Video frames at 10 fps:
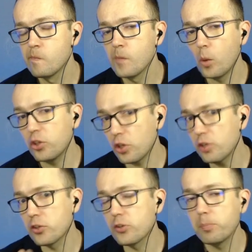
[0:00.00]
Which
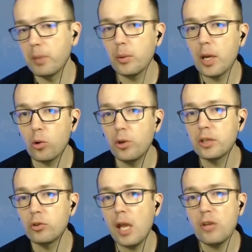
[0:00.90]
is, by the way, according
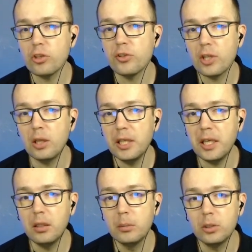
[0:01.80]
to the engine, still
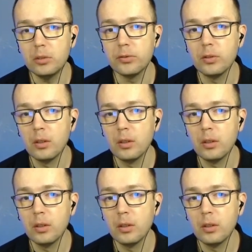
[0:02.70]
legal move.